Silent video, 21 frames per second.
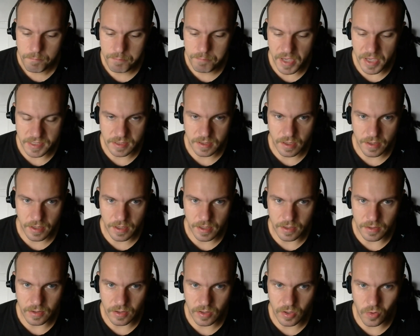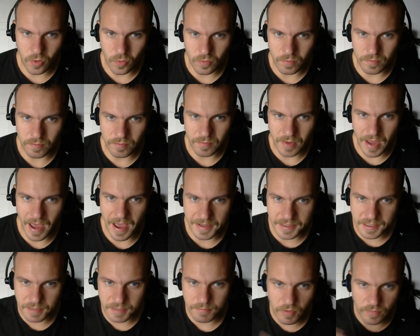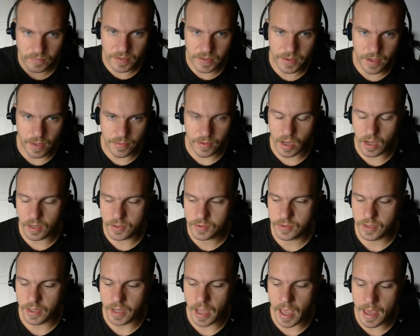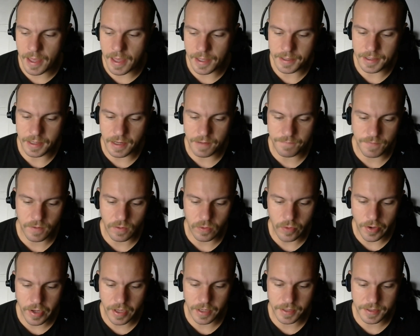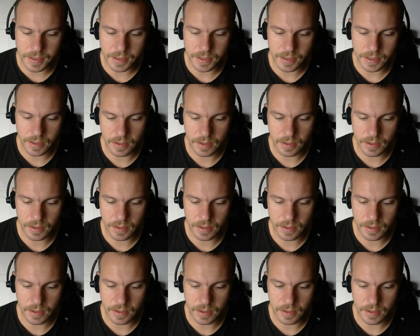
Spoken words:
basically you had to move to the other country. And if you look at